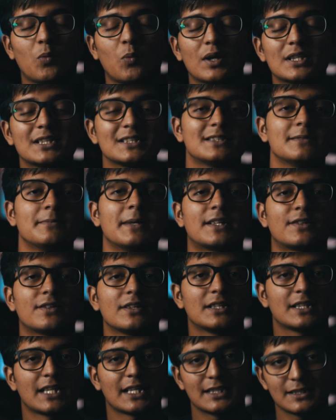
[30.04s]
what is the
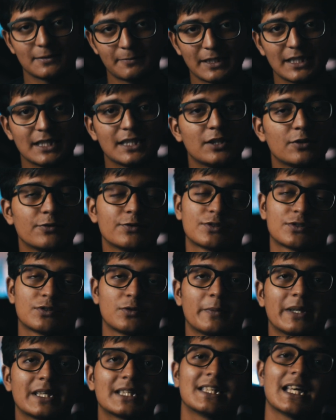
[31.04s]
material that is being used to
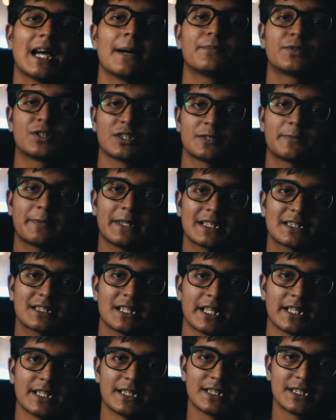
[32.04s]
make the Aputure space
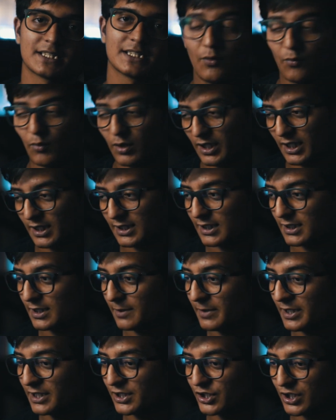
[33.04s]
light, what are the
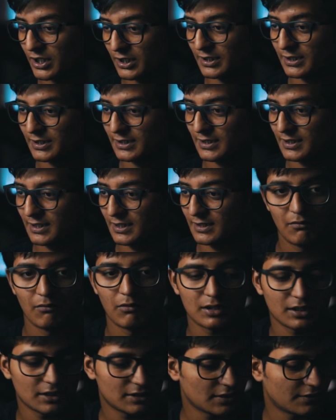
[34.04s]
dimensions,
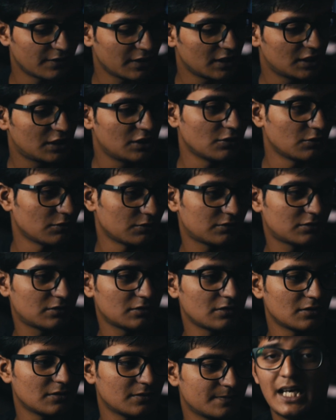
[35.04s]
what are the
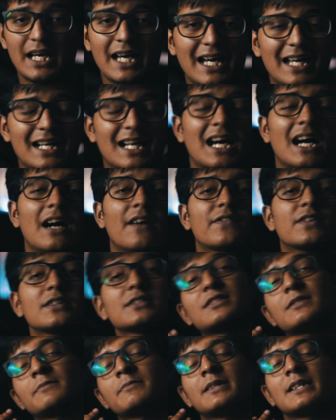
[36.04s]
ratios. And after
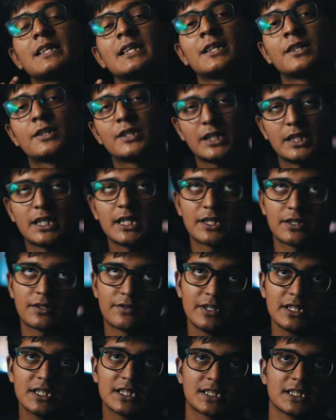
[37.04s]
some intricate
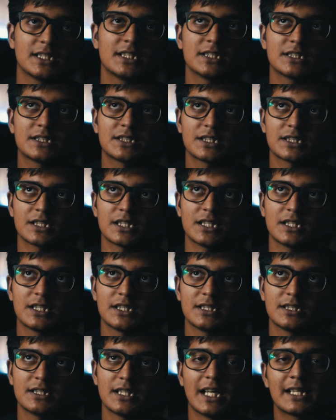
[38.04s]
research
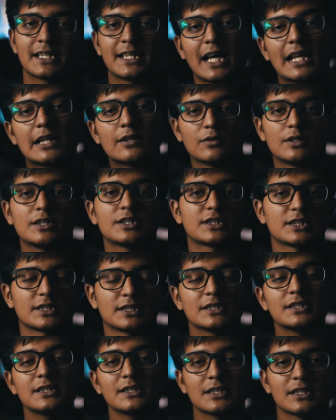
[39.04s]
and
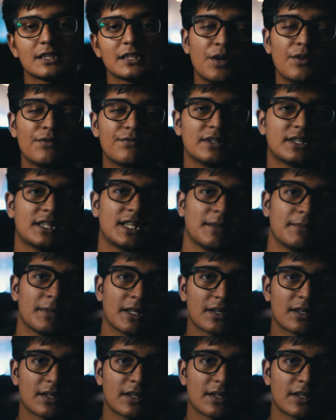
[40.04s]
calculations, we came